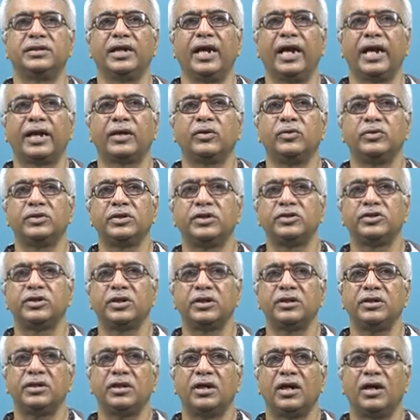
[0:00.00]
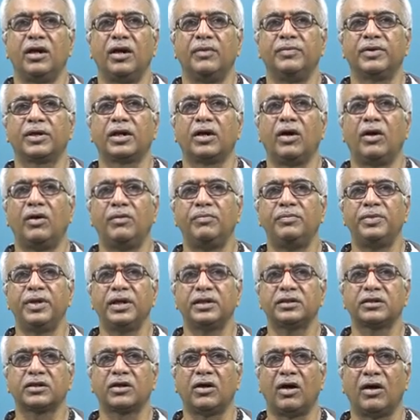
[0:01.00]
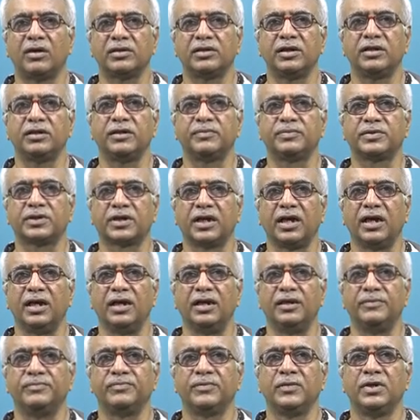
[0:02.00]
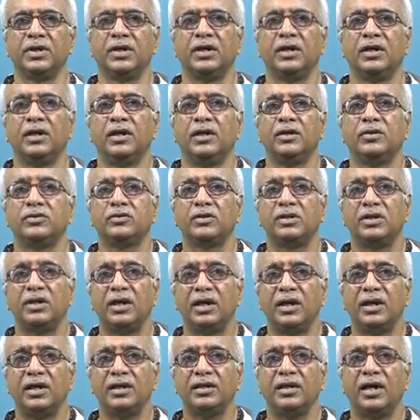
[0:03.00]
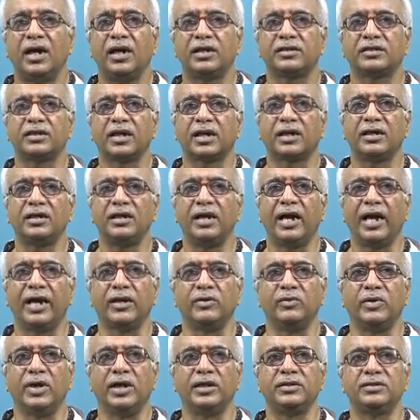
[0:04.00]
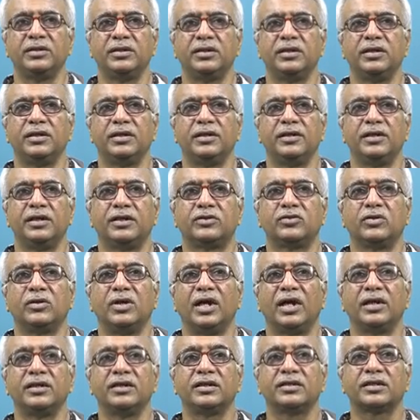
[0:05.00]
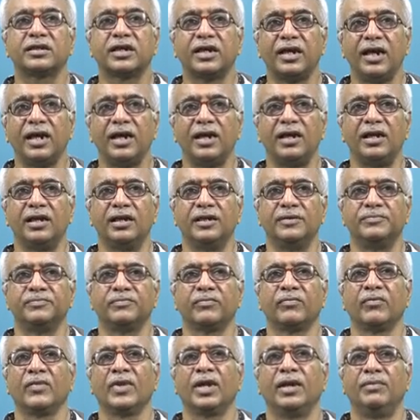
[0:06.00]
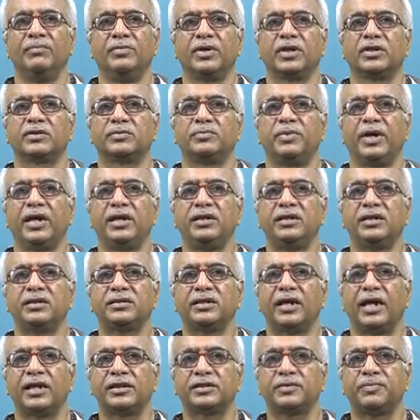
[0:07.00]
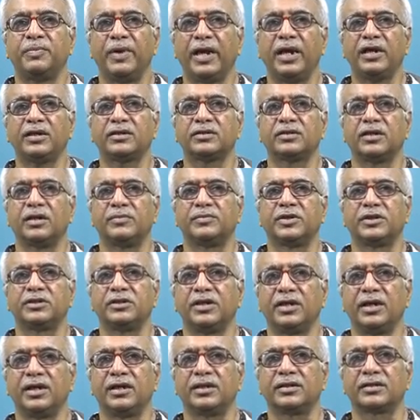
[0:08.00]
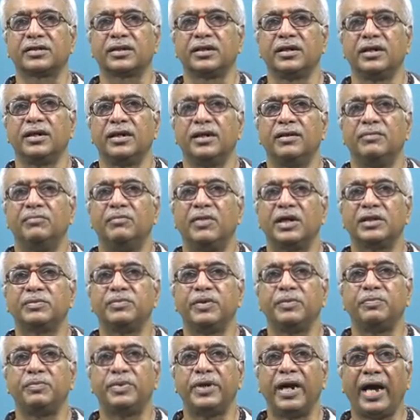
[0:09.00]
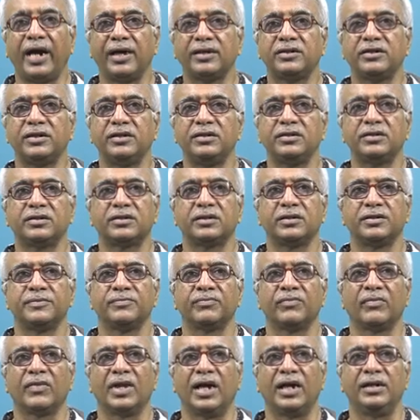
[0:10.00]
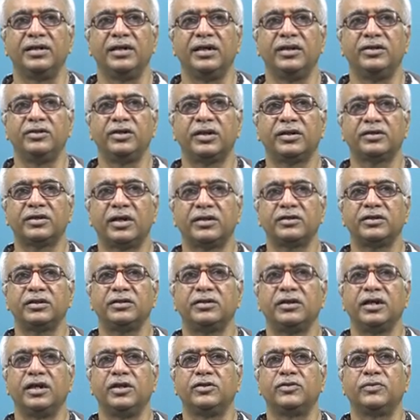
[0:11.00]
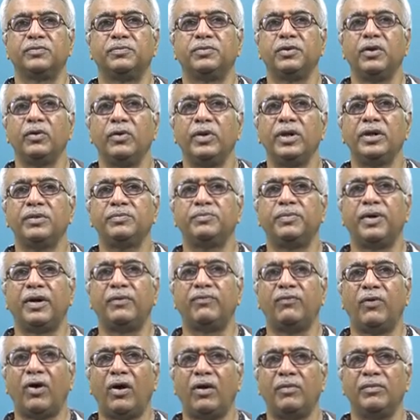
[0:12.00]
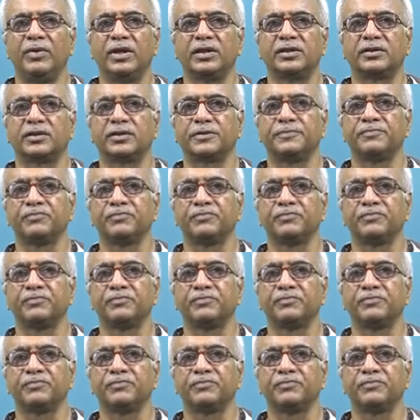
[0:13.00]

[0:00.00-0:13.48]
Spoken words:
the acquisition of a complex cognitive skill. To learn a second language is to learn a skill because various aspects of the task must be practiced and integrated into fluent performance.